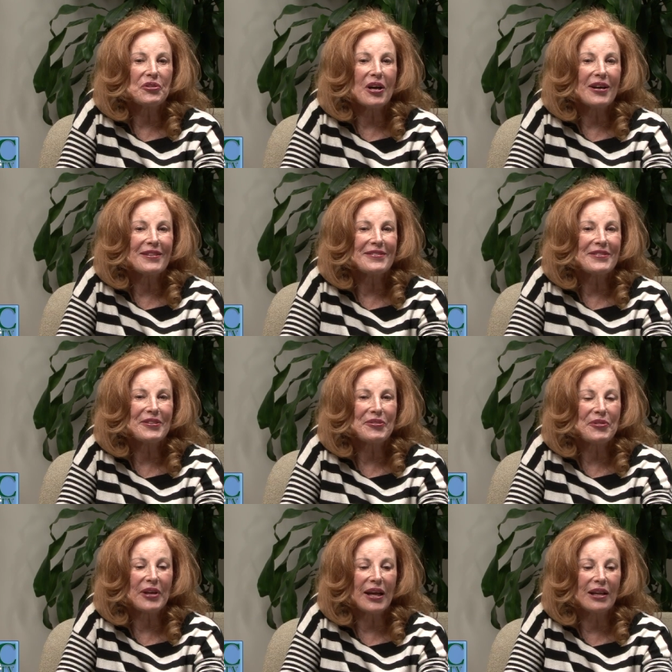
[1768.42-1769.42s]
Night here at
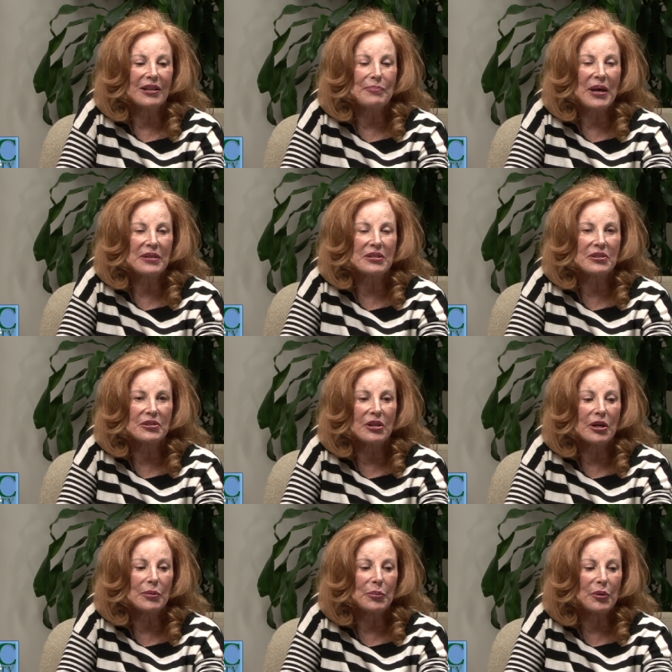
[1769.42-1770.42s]
the Calabasas
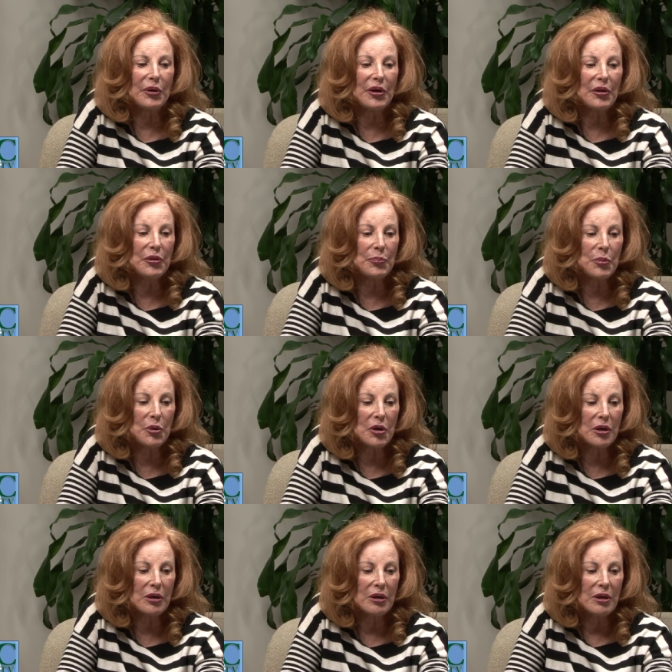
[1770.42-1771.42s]
Library, the
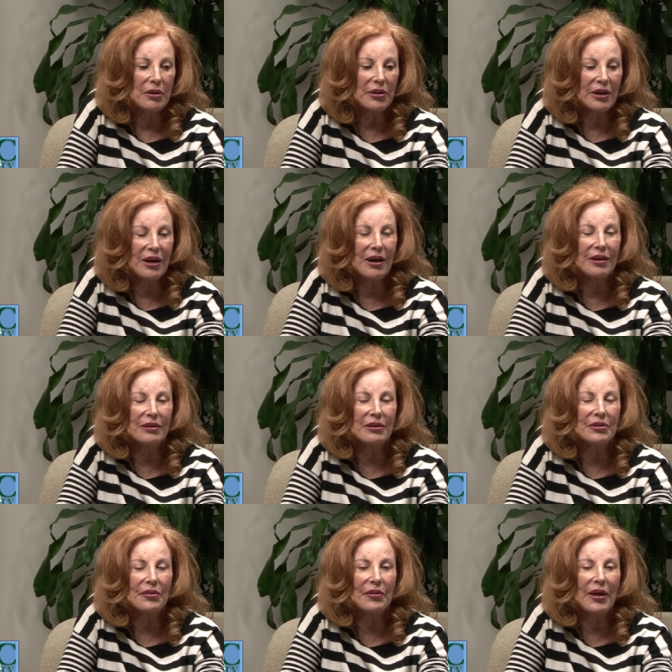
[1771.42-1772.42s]
book, The
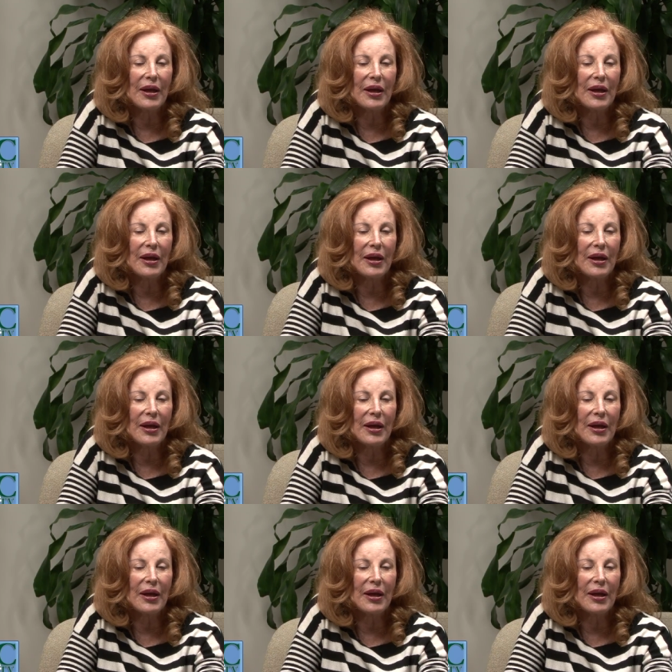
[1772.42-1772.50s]
Kindness of the